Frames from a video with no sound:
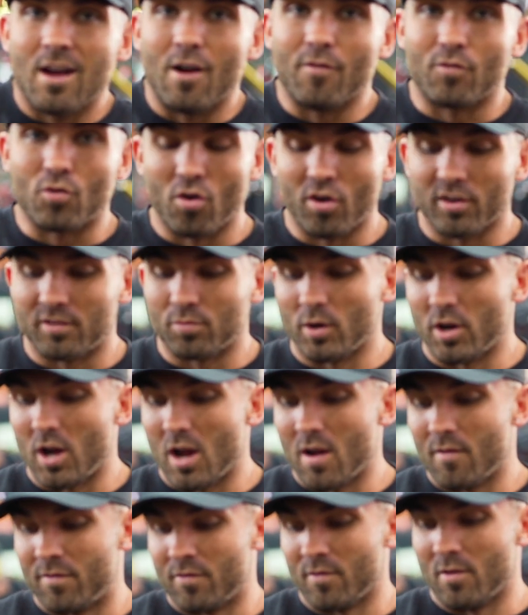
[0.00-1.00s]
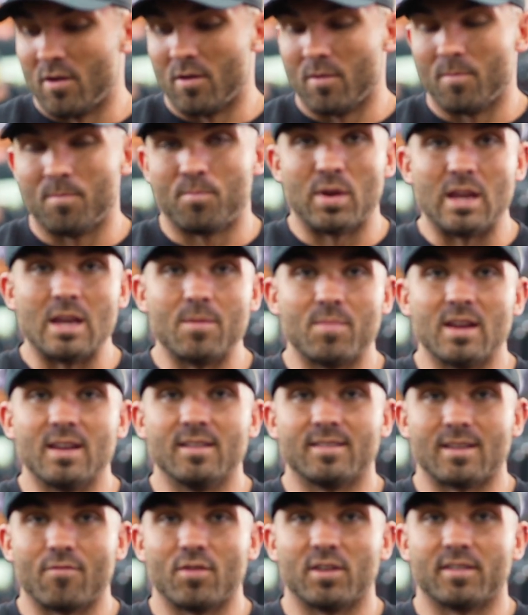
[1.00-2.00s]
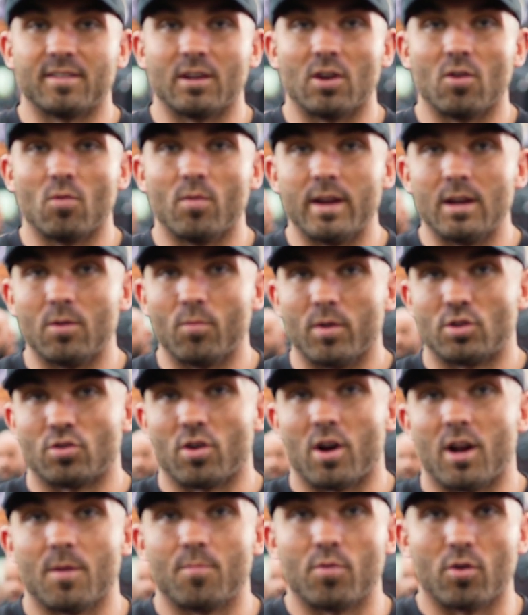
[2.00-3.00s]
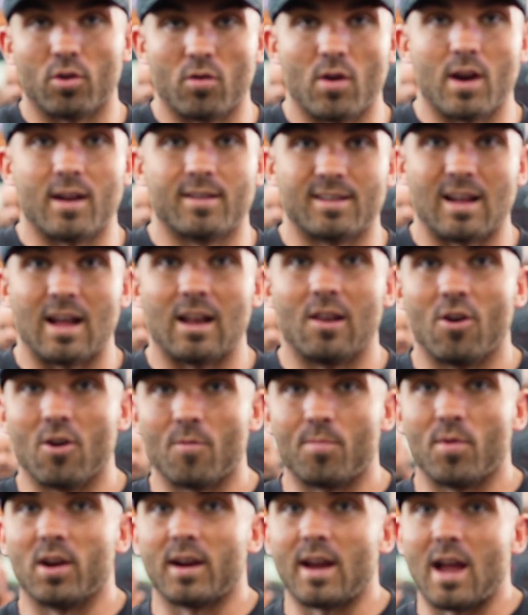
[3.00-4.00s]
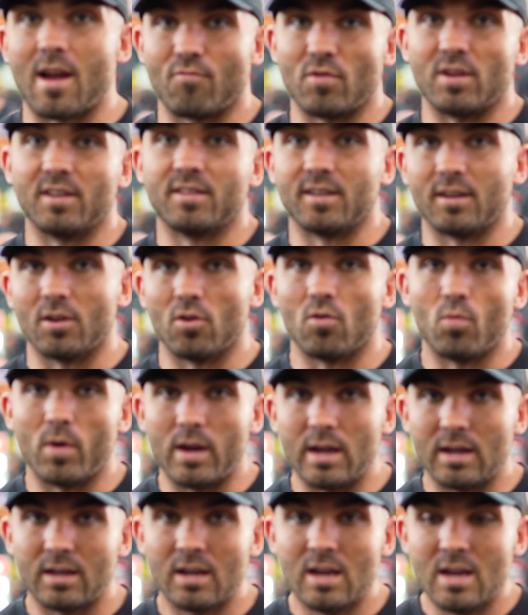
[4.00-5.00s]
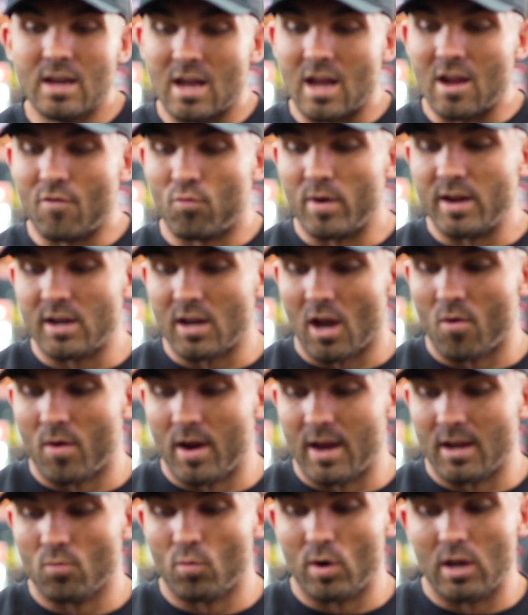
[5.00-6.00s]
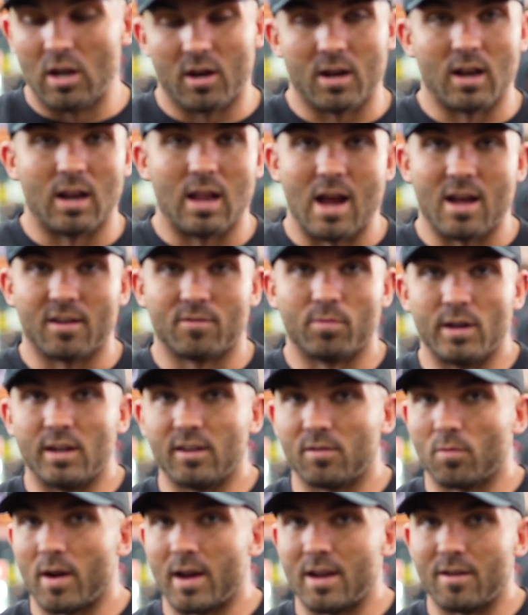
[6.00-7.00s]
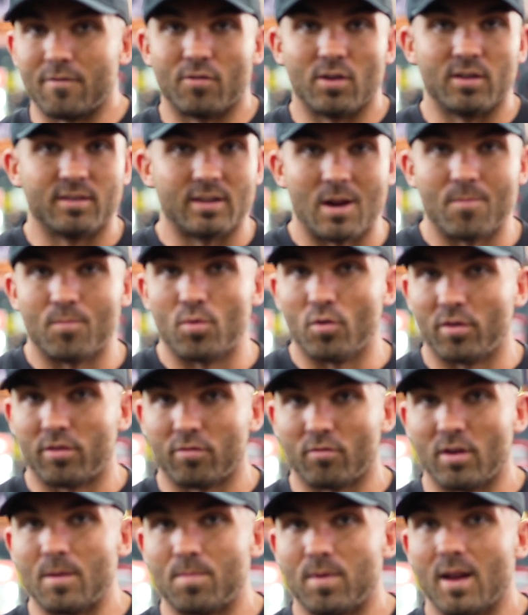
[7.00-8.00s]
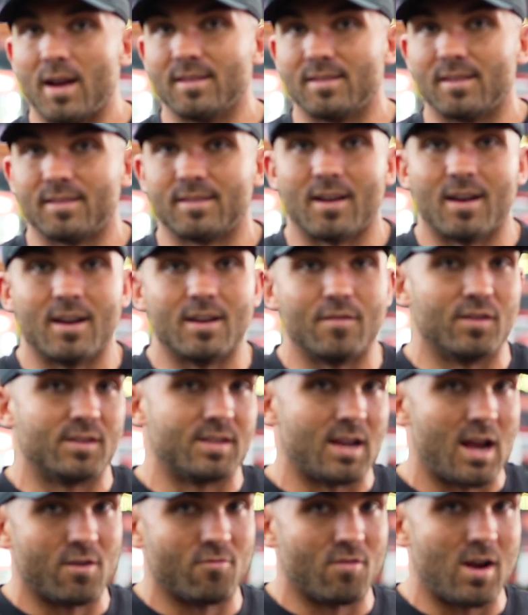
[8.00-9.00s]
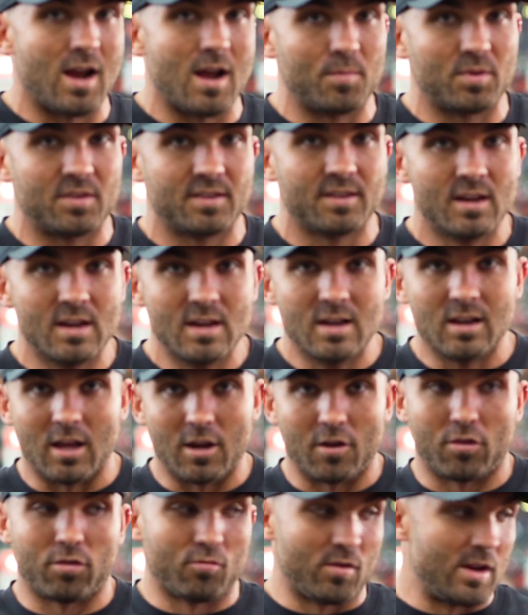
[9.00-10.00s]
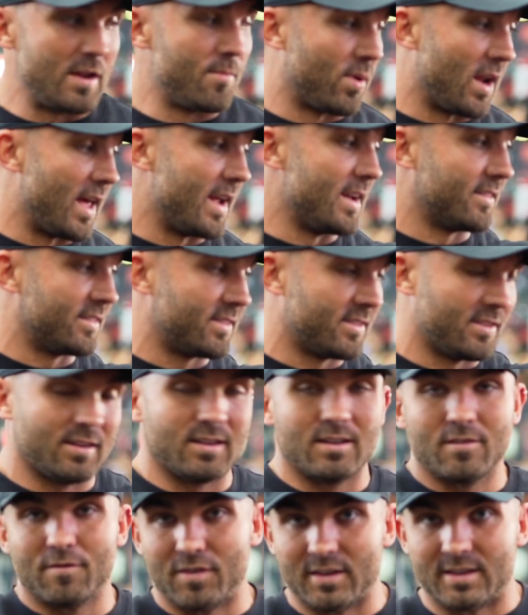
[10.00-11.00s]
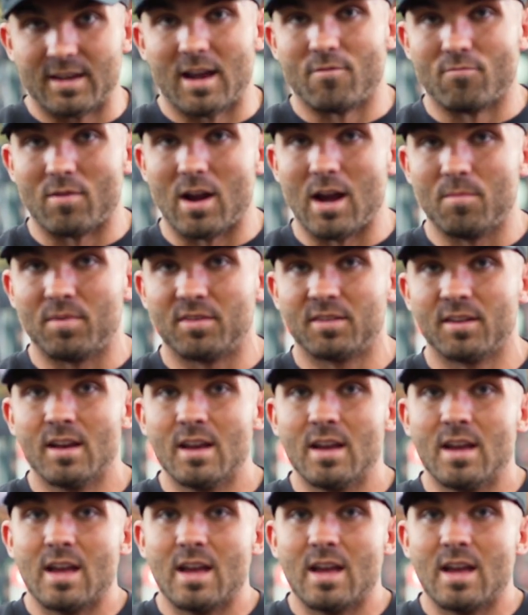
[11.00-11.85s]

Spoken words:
Of course, we're going for PBs every single week. We're trying to progress that logbook every single week. If we go in, we look at last week's weight, for example, 3 plates a side for 10 reps, like 3 plates for 10 reps.